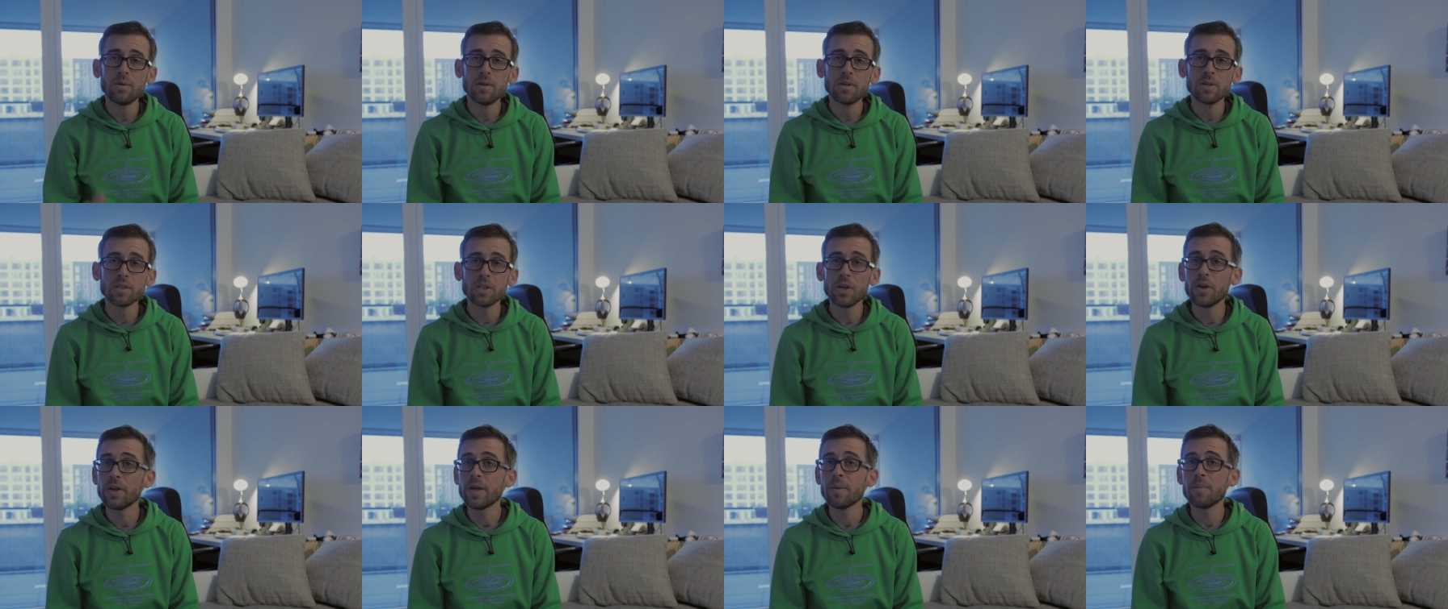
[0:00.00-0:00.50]

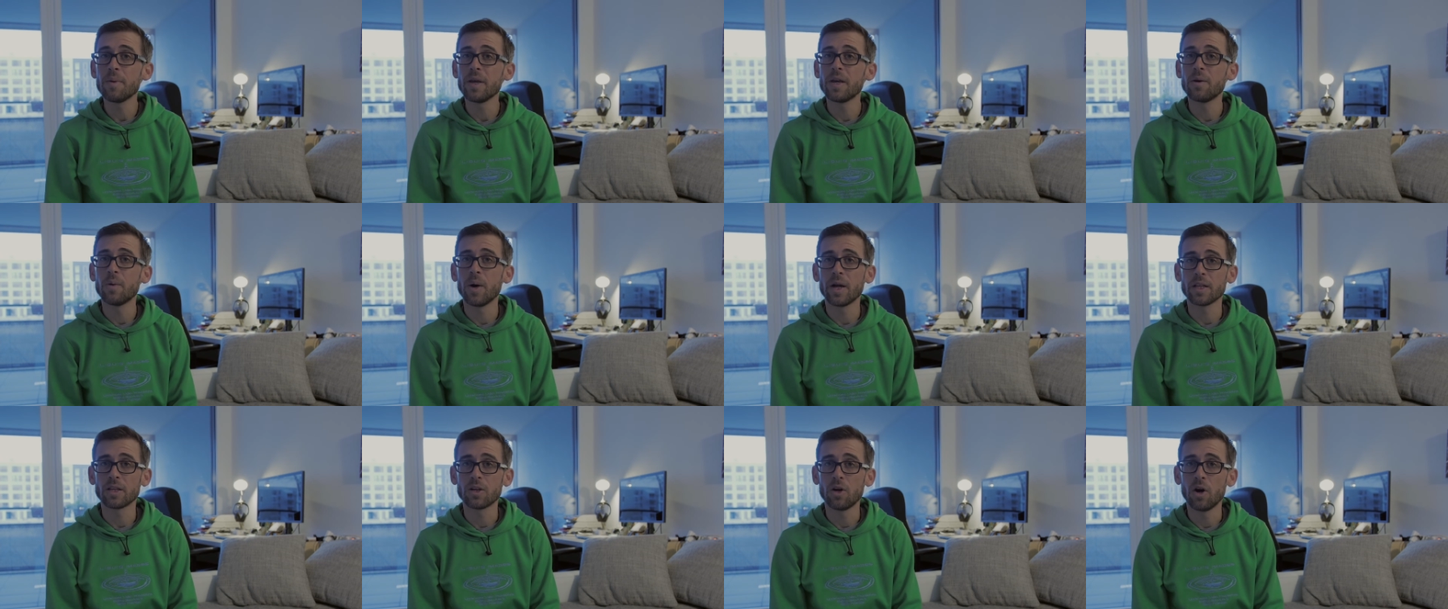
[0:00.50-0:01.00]
So you can be
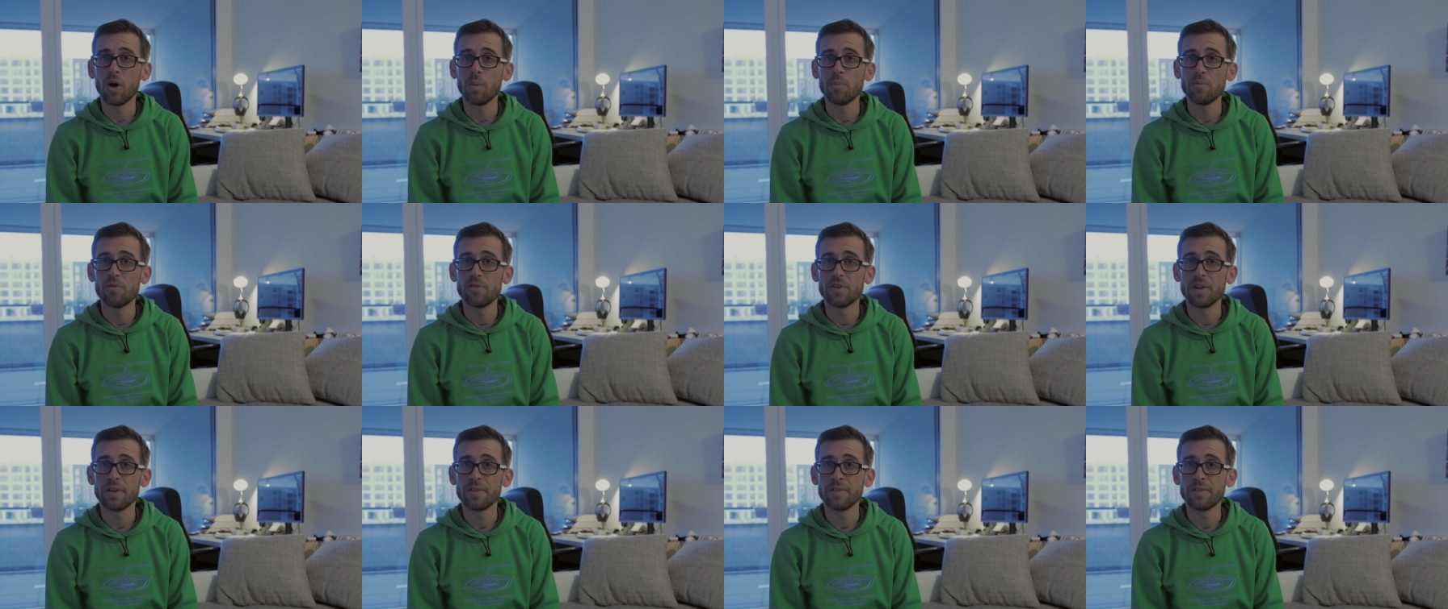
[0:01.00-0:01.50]
quite
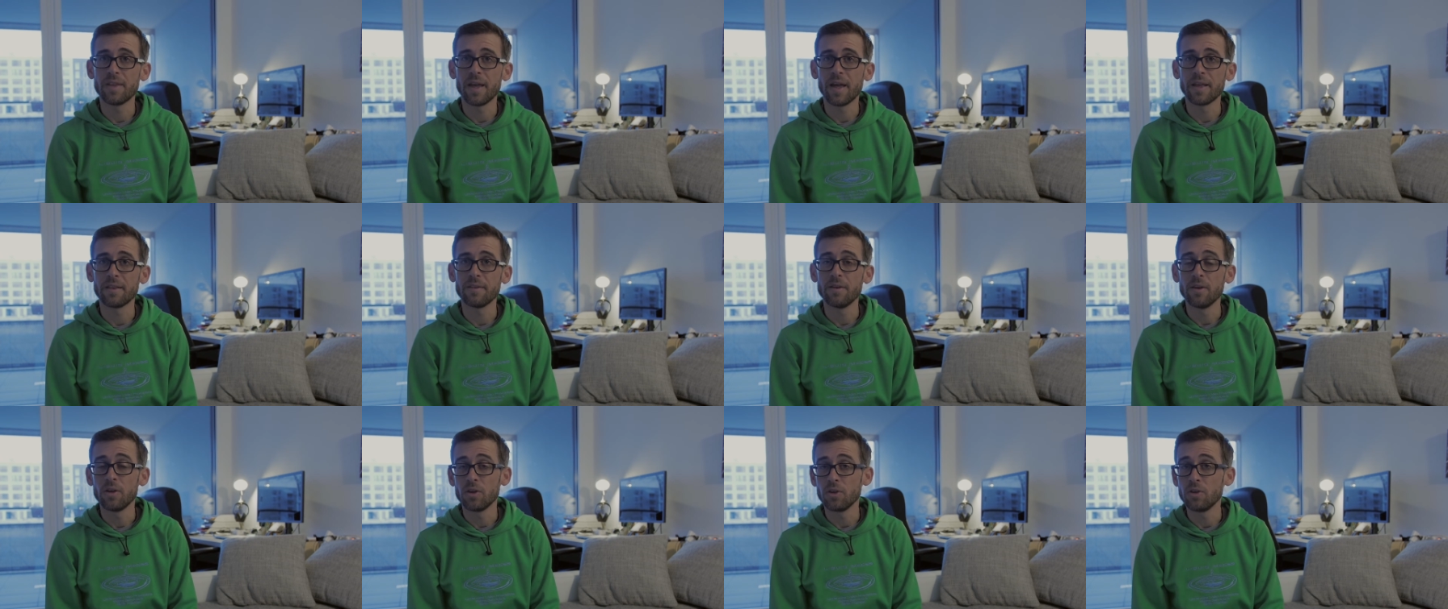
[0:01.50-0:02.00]
confident
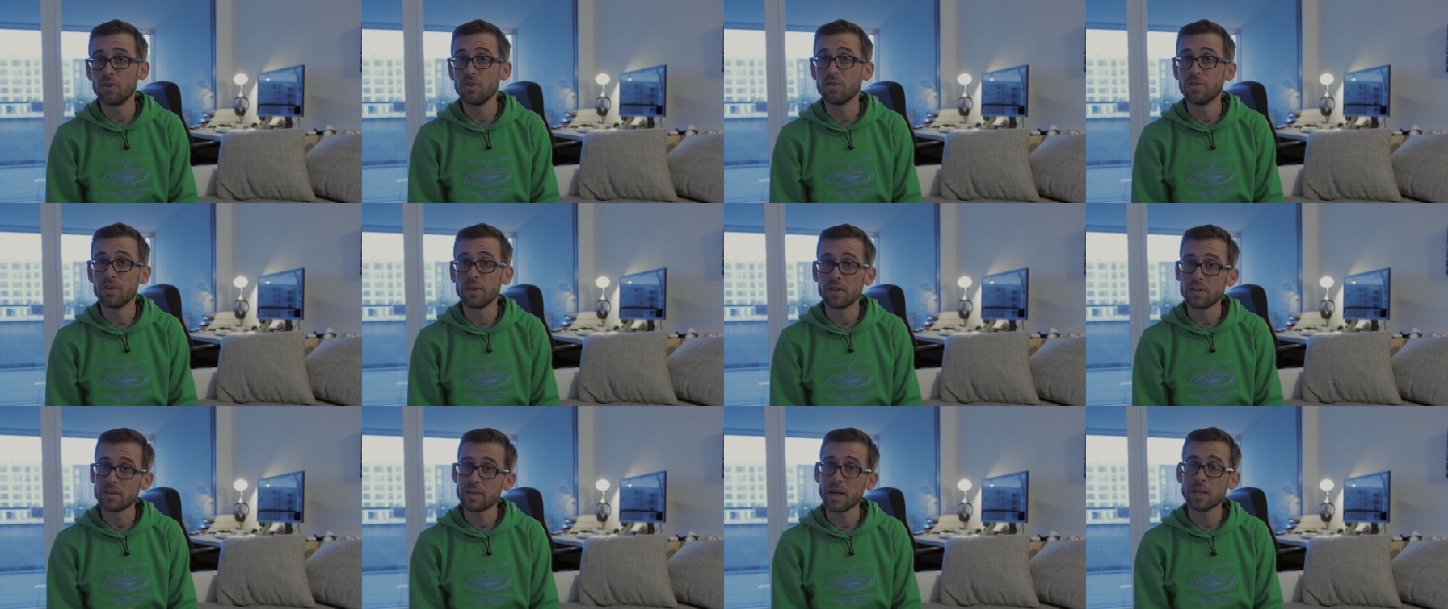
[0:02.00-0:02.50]
that
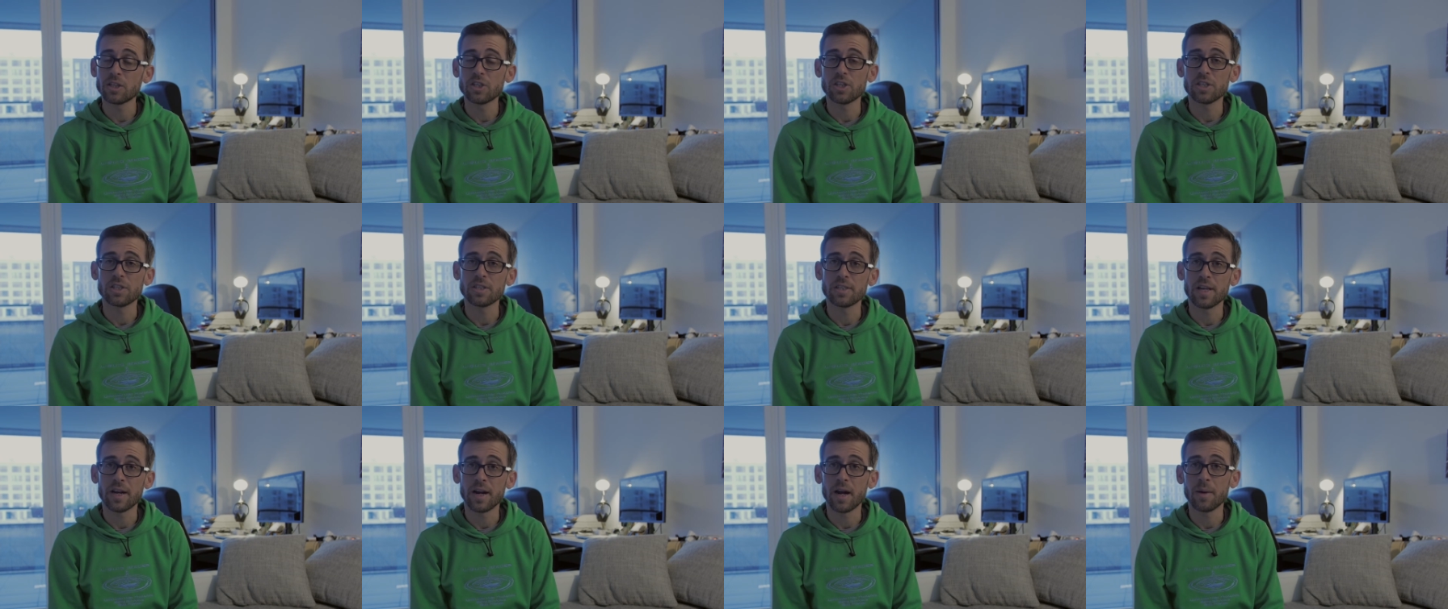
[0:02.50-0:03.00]
using such a
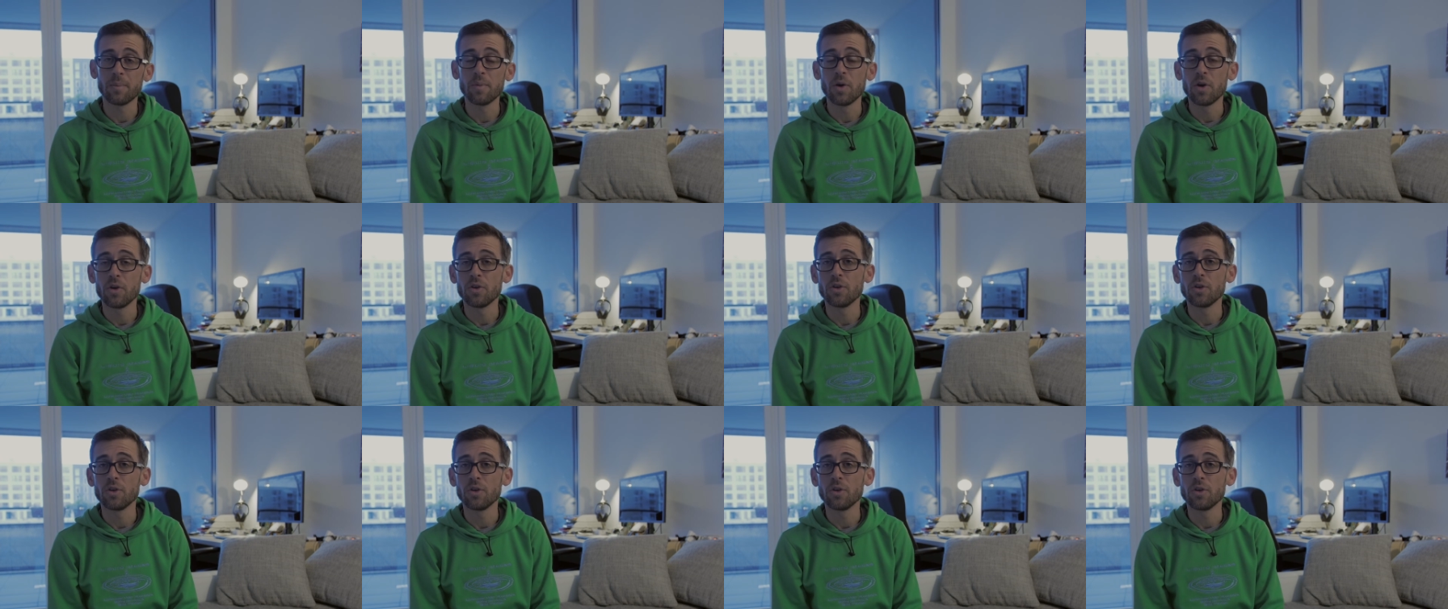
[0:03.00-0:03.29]
setup,